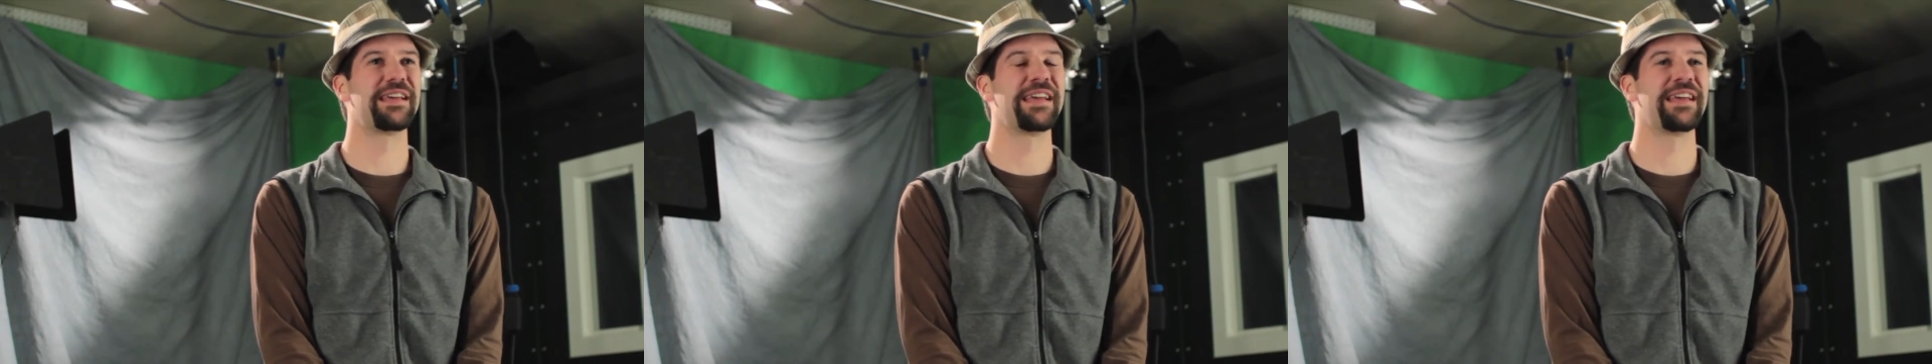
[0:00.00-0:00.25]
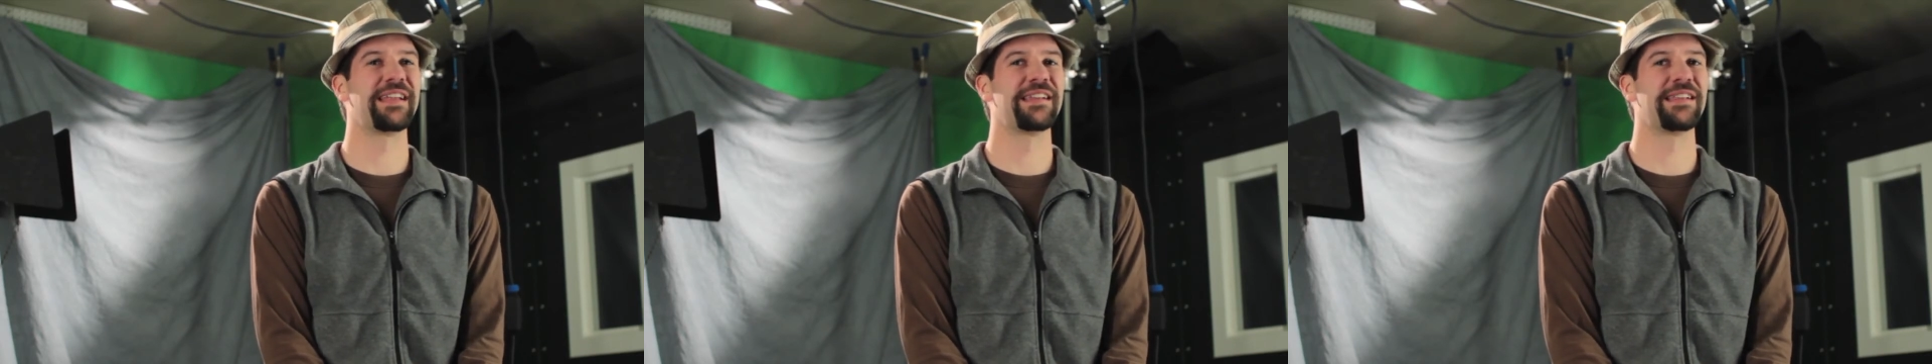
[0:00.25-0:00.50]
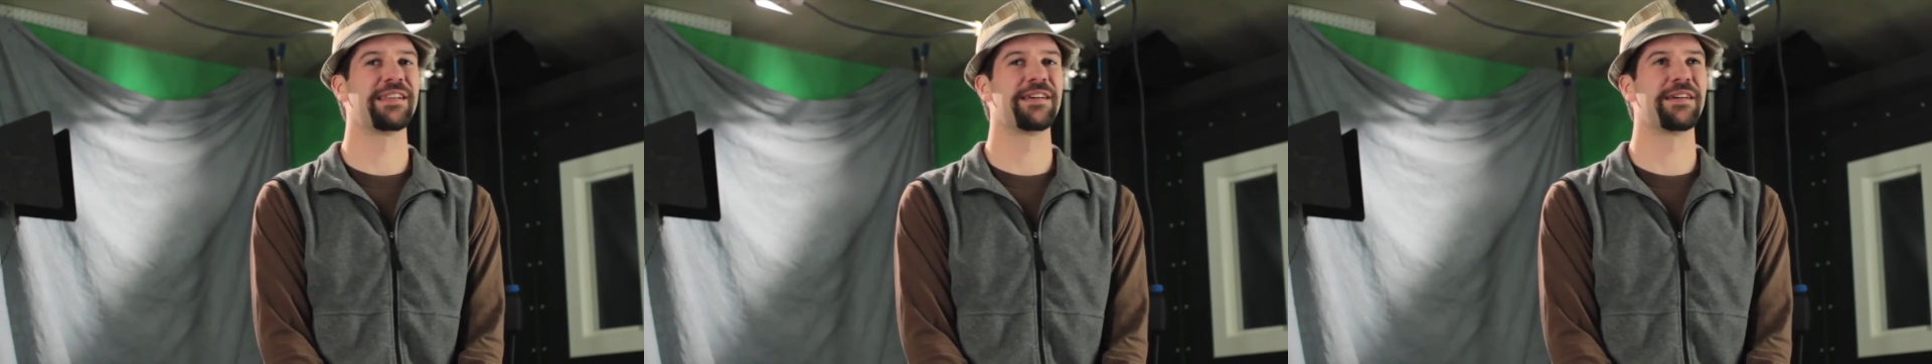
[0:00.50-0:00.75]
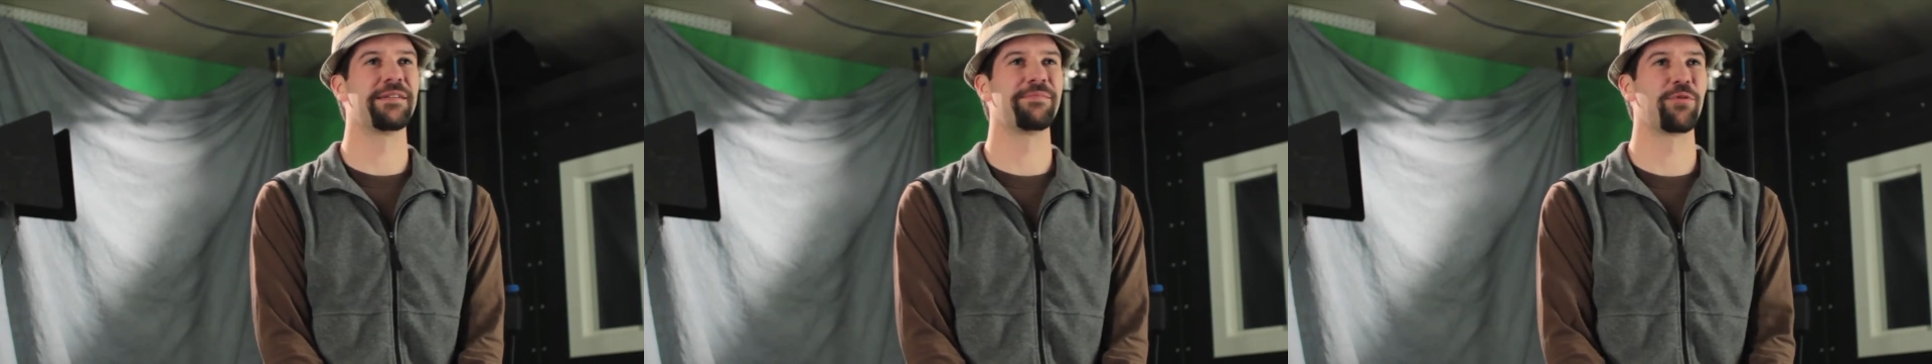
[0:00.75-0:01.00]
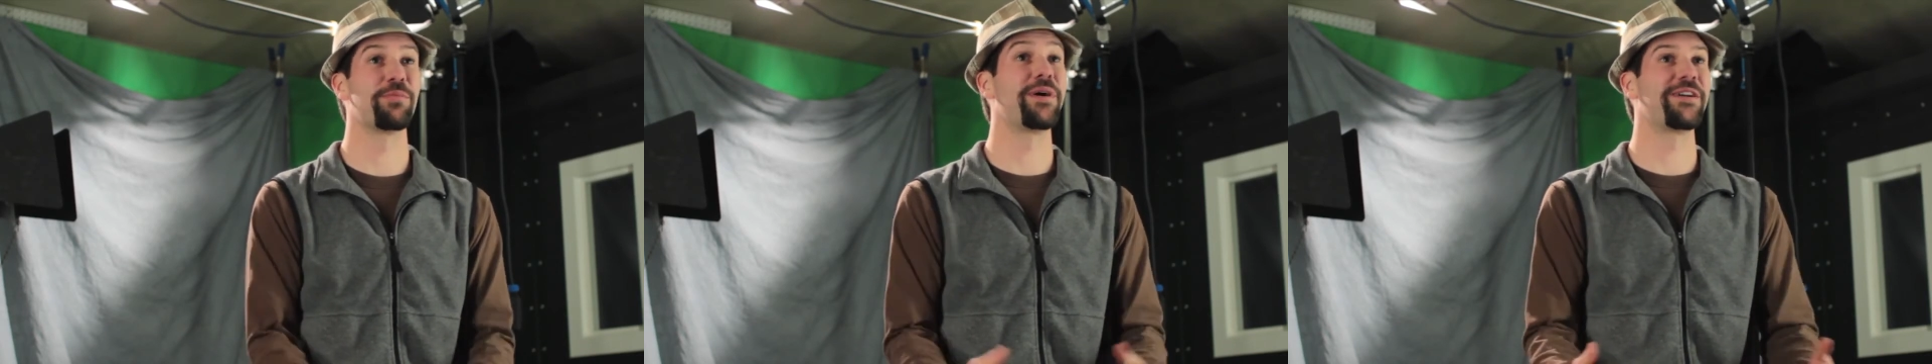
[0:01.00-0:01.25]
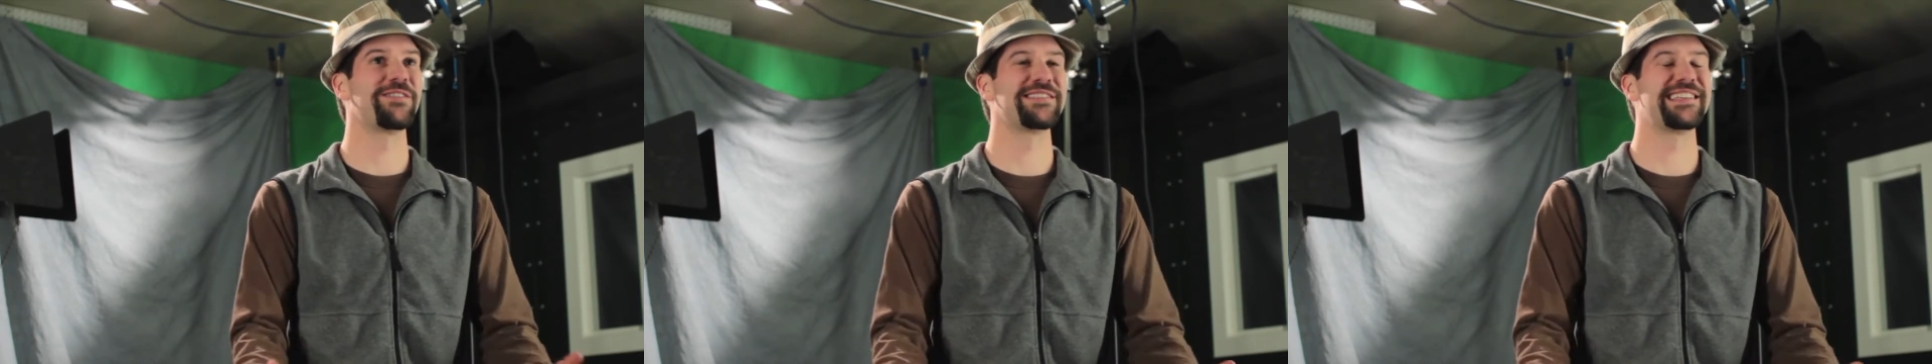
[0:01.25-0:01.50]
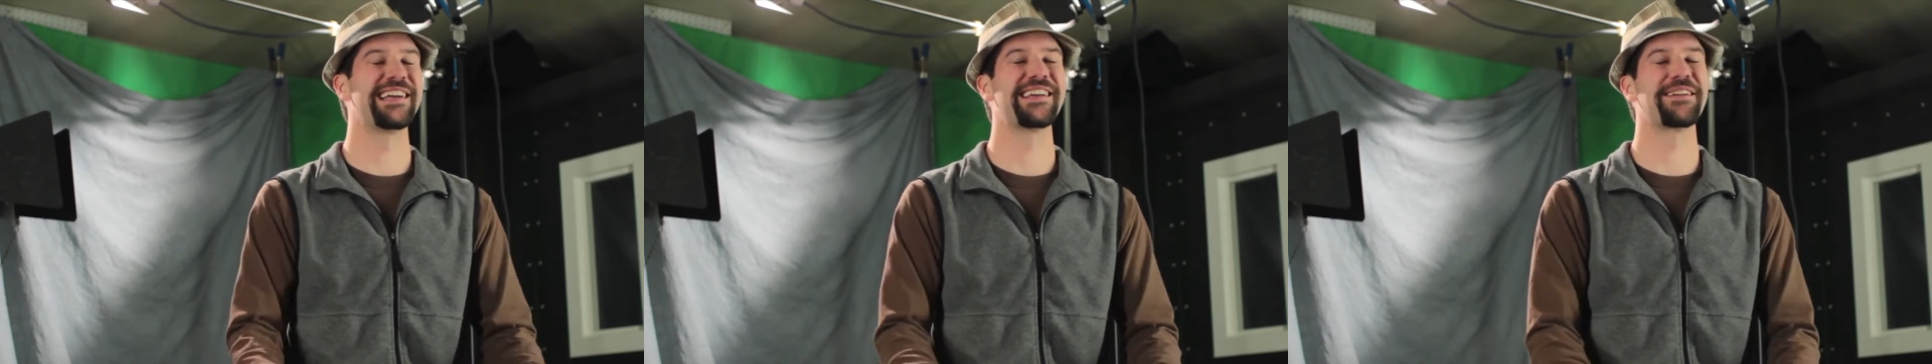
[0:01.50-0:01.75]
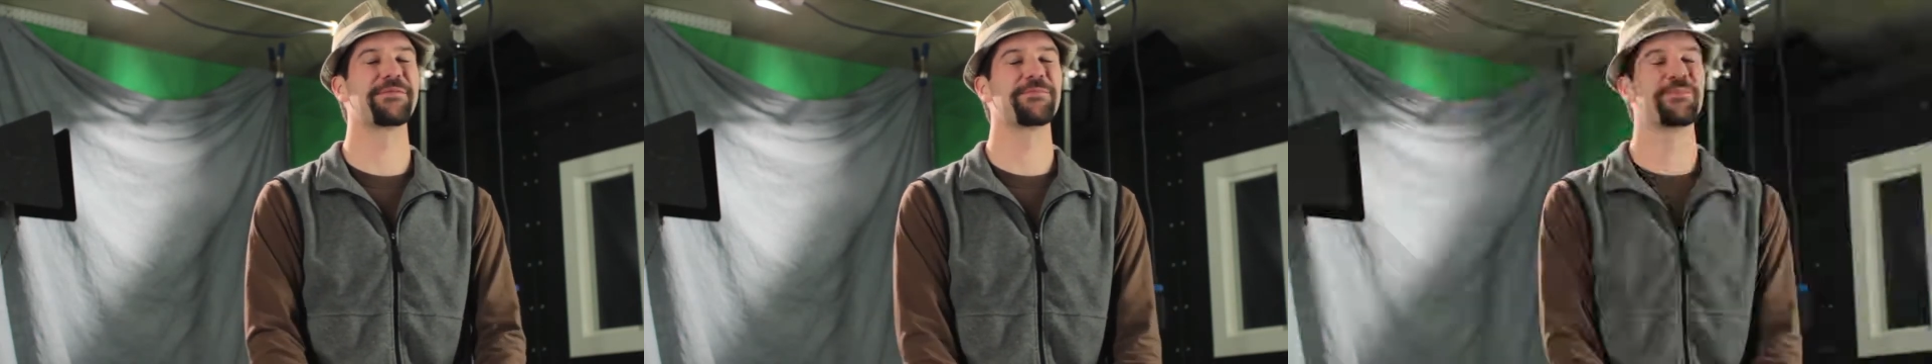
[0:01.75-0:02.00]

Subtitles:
and in a more modern setting.